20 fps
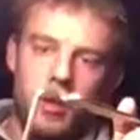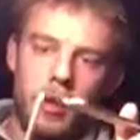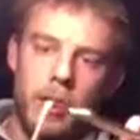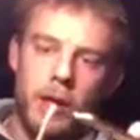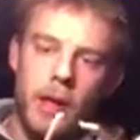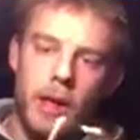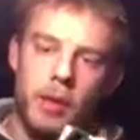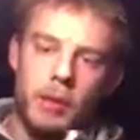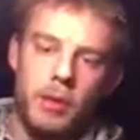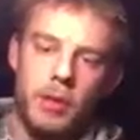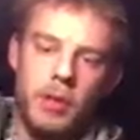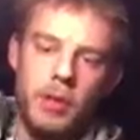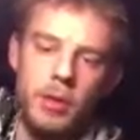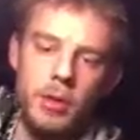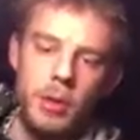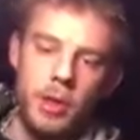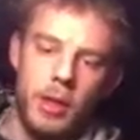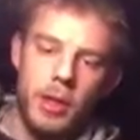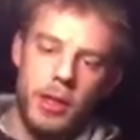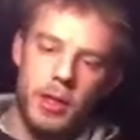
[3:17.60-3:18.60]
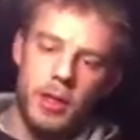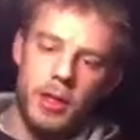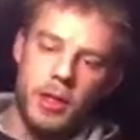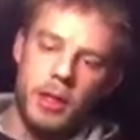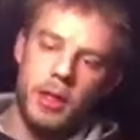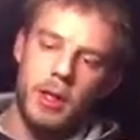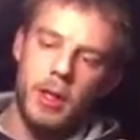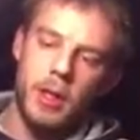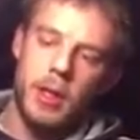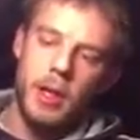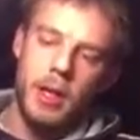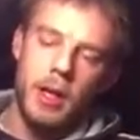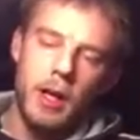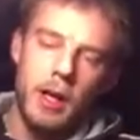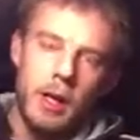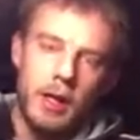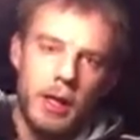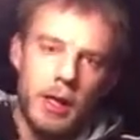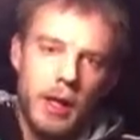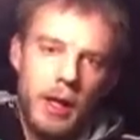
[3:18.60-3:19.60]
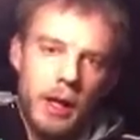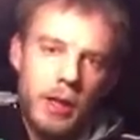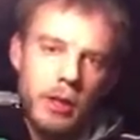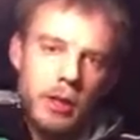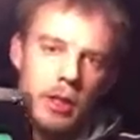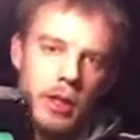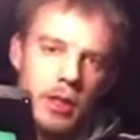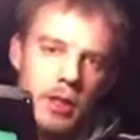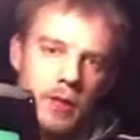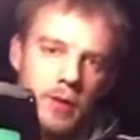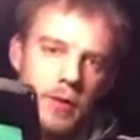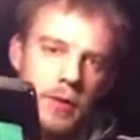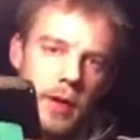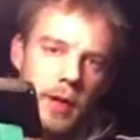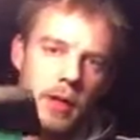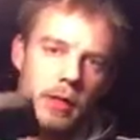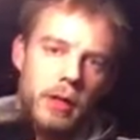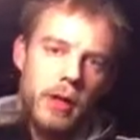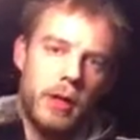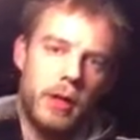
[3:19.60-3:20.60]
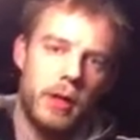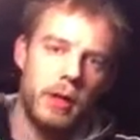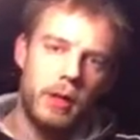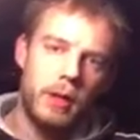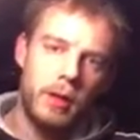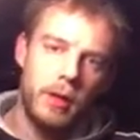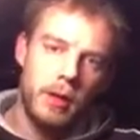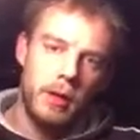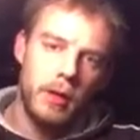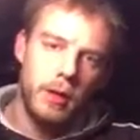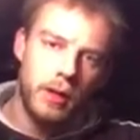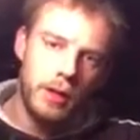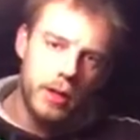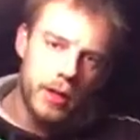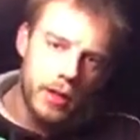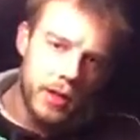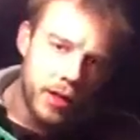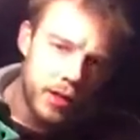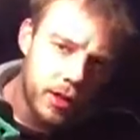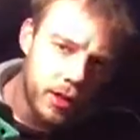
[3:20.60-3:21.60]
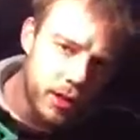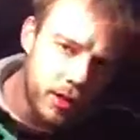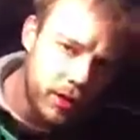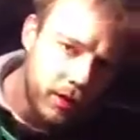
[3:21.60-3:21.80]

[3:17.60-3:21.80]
on there, which is quite easy. You can transfer it on a set of